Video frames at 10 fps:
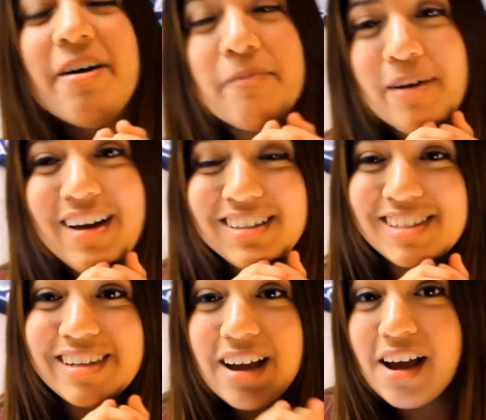
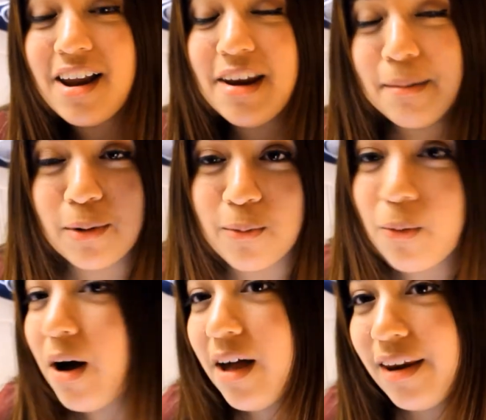But number
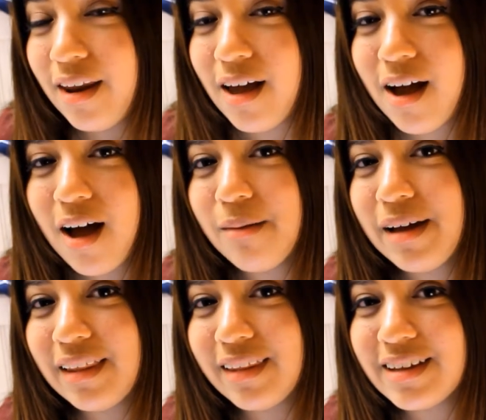1 on
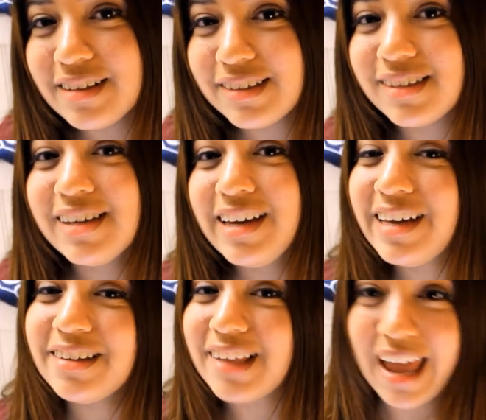my list
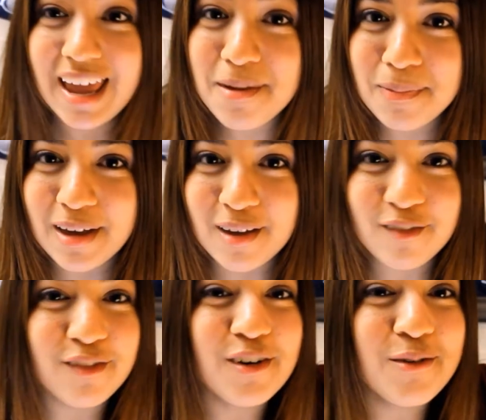is
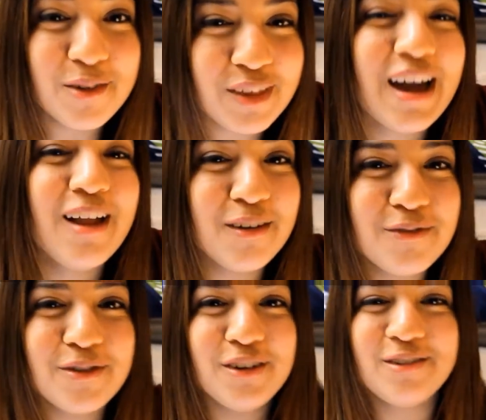Abiv with
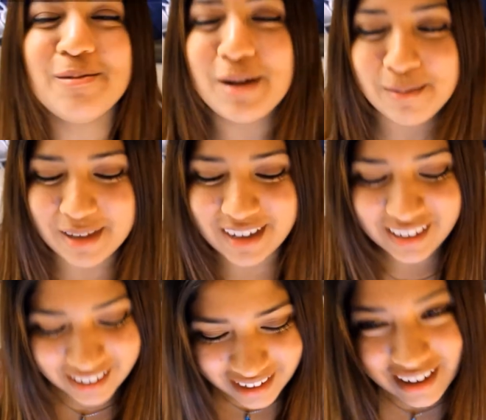California
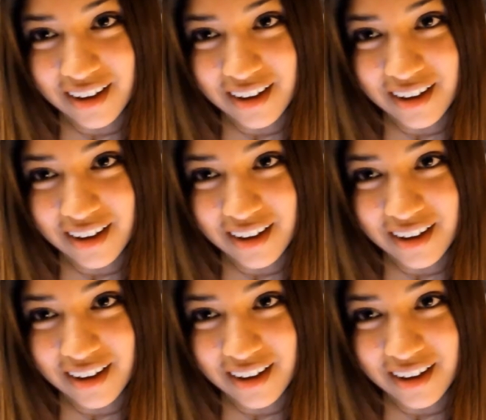Republic.